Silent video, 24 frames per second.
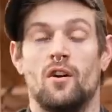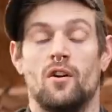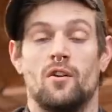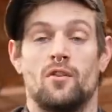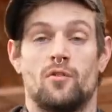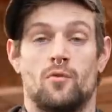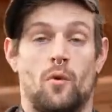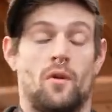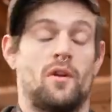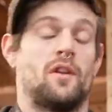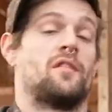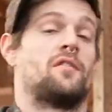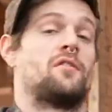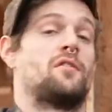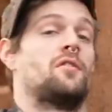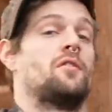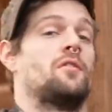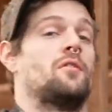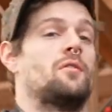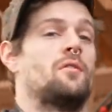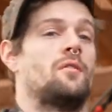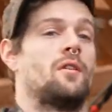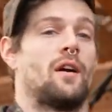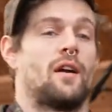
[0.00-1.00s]

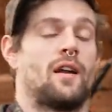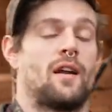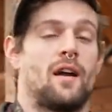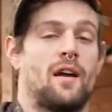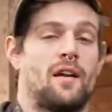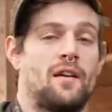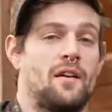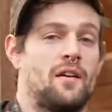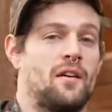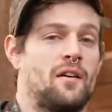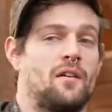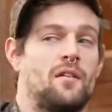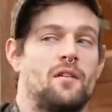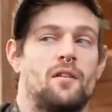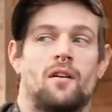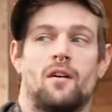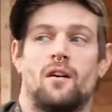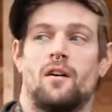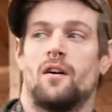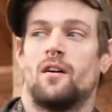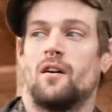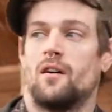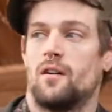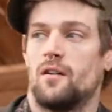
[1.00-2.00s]
22. I kind
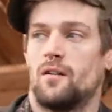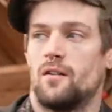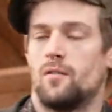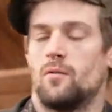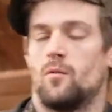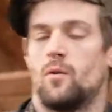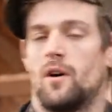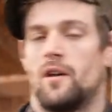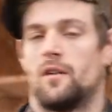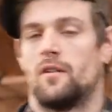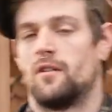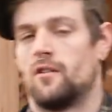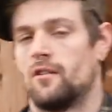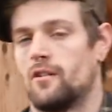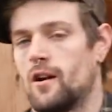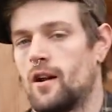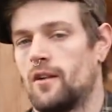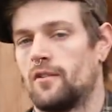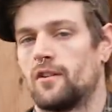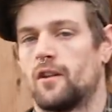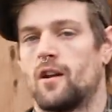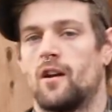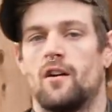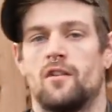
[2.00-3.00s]
of wandered
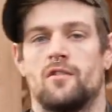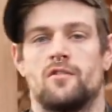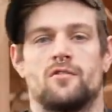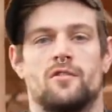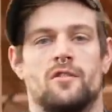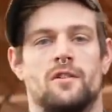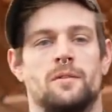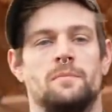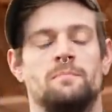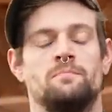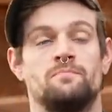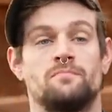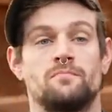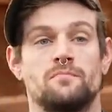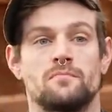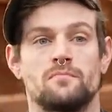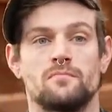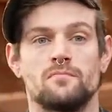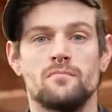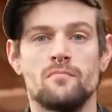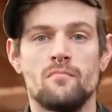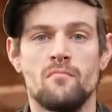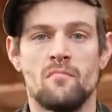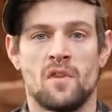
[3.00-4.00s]
around the country
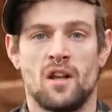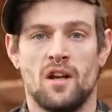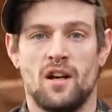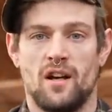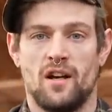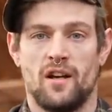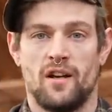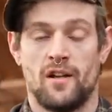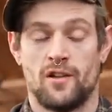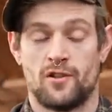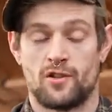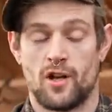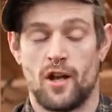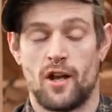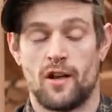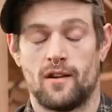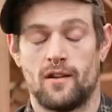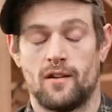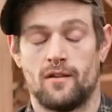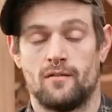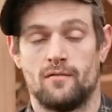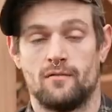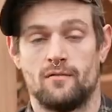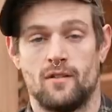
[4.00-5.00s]

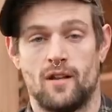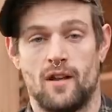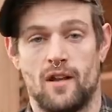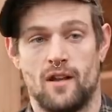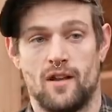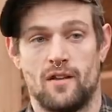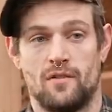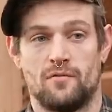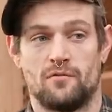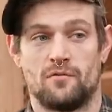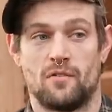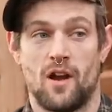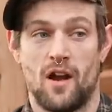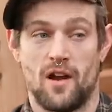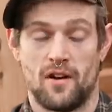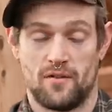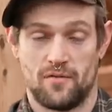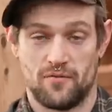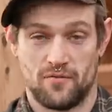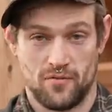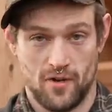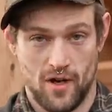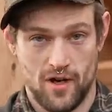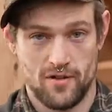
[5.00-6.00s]
hitchhiking and
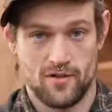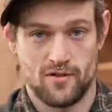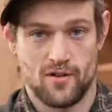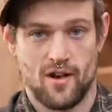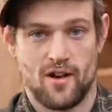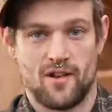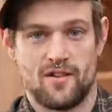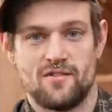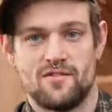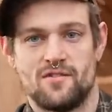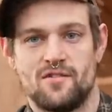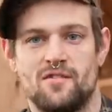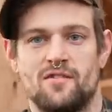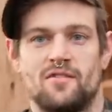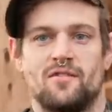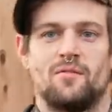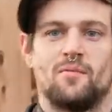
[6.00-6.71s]
riding freight trains.